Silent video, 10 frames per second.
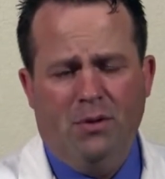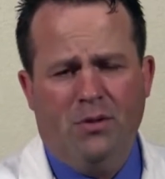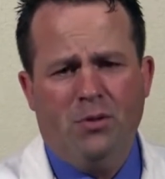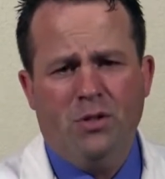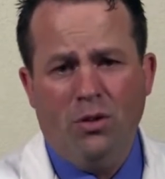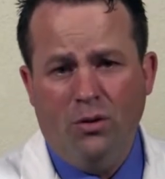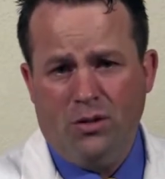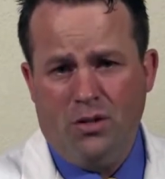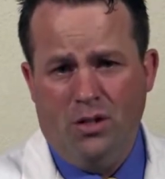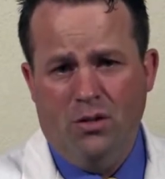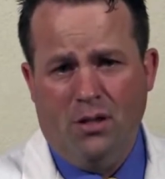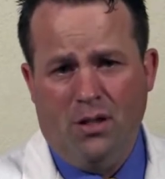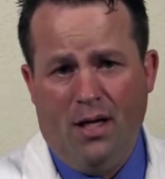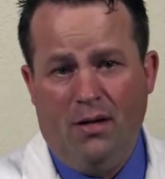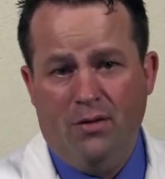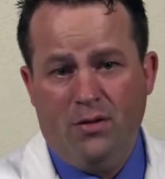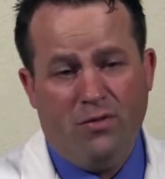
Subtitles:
but the results that you can have is,